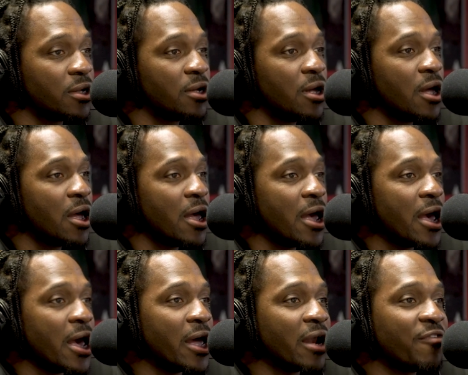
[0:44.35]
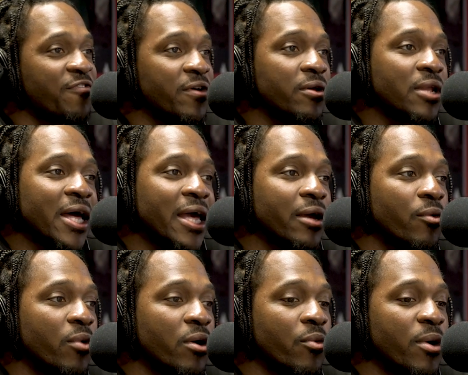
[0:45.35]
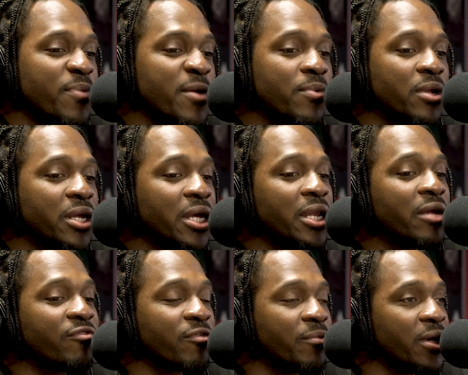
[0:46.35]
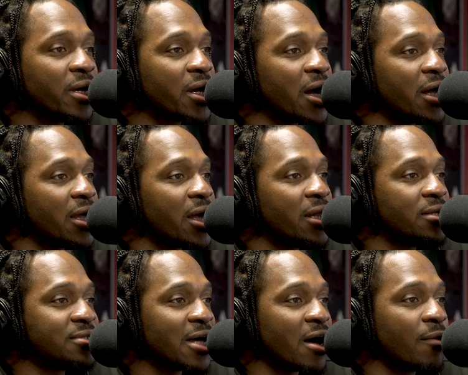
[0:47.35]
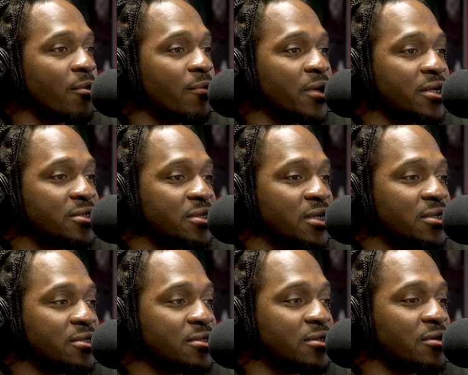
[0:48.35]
And I feel like what people are getting from me and Kanye in this album is